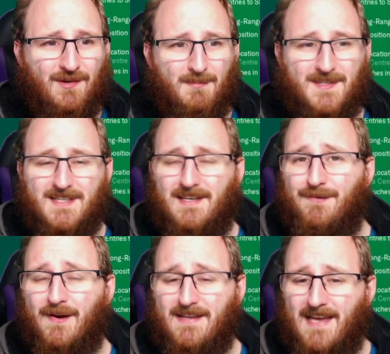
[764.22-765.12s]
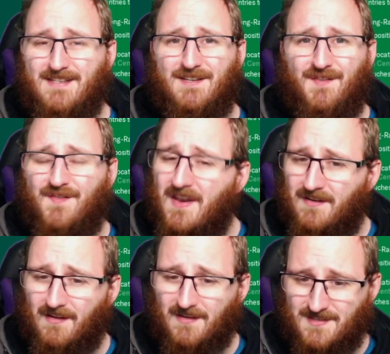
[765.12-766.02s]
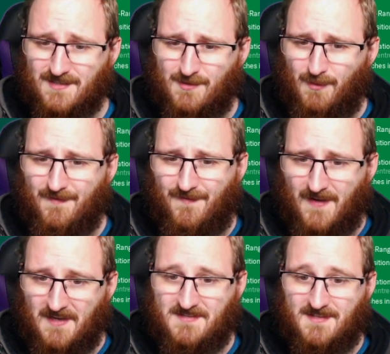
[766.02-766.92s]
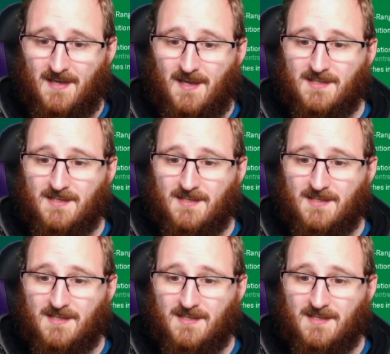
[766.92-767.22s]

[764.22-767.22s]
particularly great as a defender. He's just quite fast.